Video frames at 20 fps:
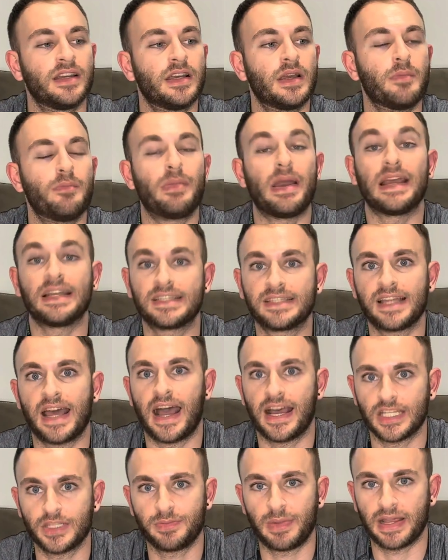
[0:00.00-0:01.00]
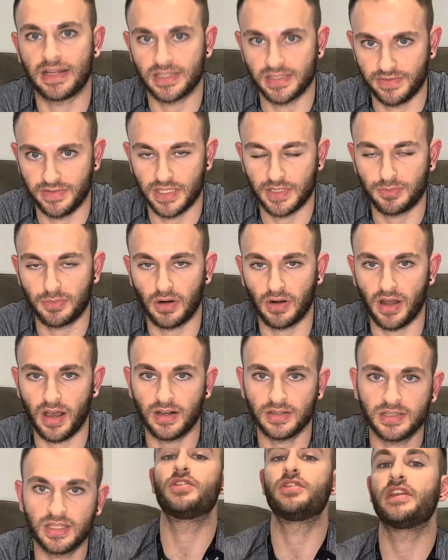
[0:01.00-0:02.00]
best aspects of this
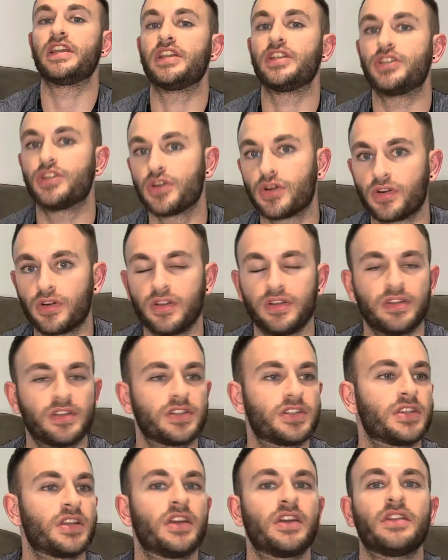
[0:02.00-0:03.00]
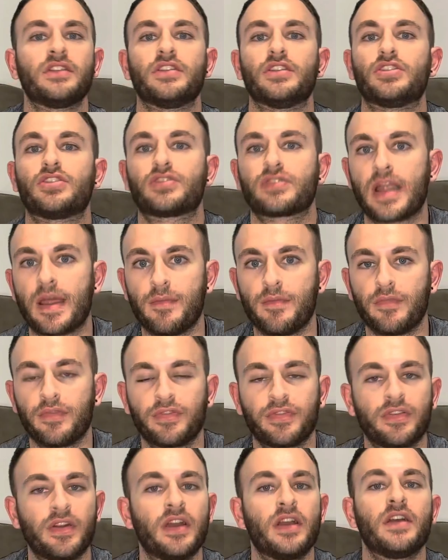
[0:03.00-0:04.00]
product: the endurance, the
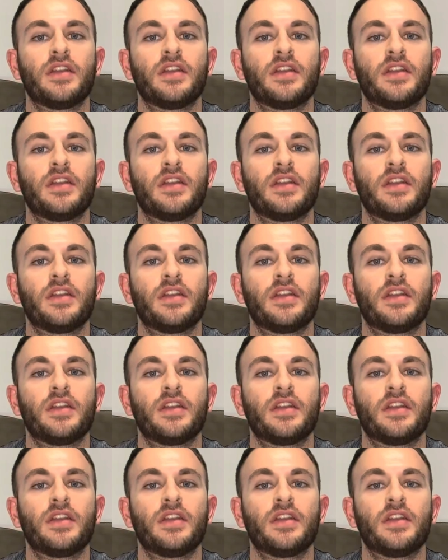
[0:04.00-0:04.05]
strength,